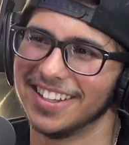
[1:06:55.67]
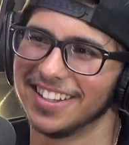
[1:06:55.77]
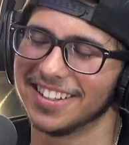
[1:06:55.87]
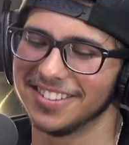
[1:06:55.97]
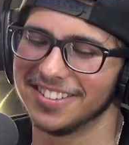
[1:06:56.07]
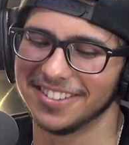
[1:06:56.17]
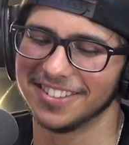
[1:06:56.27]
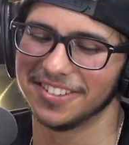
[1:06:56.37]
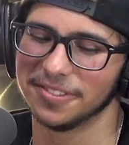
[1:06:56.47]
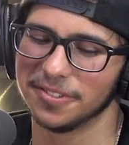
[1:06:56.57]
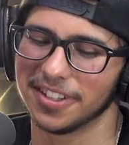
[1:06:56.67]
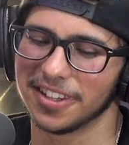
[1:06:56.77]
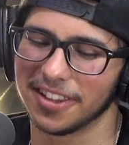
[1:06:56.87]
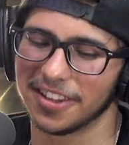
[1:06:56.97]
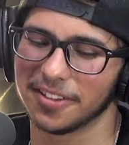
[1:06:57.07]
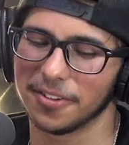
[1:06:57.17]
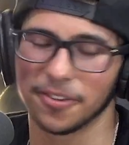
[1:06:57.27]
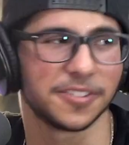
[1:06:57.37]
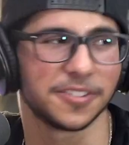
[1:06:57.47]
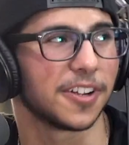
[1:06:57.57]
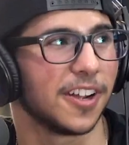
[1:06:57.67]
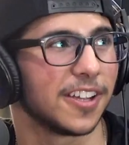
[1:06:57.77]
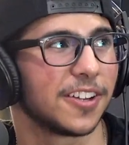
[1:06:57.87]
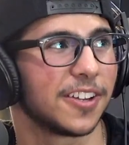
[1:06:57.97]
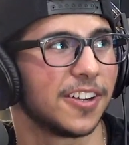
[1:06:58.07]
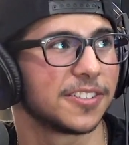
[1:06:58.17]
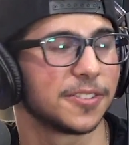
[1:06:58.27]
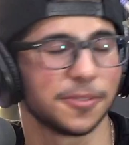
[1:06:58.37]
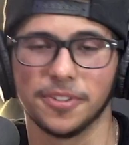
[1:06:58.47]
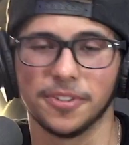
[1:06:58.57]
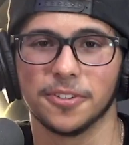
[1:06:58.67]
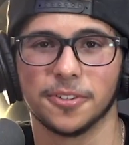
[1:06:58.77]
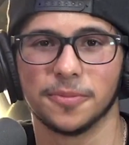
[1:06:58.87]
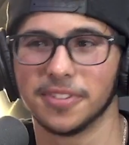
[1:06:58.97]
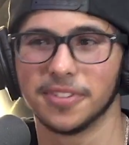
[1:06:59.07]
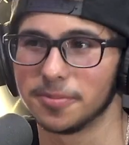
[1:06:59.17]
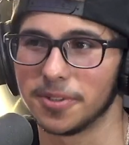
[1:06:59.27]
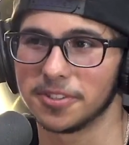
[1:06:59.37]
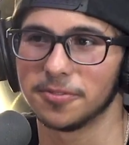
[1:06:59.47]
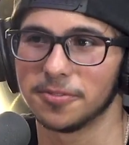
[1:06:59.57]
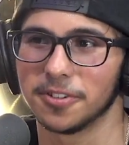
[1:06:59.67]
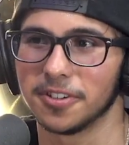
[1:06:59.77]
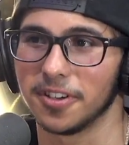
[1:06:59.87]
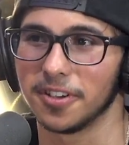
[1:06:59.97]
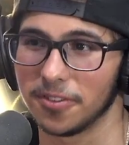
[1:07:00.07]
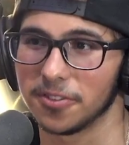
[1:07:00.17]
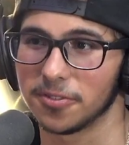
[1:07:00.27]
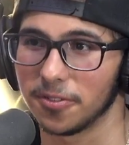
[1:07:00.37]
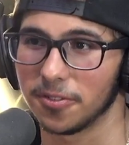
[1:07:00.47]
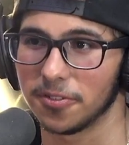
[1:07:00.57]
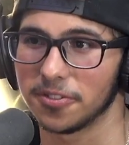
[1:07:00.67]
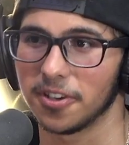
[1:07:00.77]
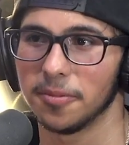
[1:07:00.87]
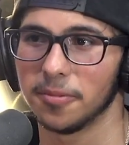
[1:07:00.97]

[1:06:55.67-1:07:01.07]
Dude, going to a Kanye concert would be dope, especially for if this album.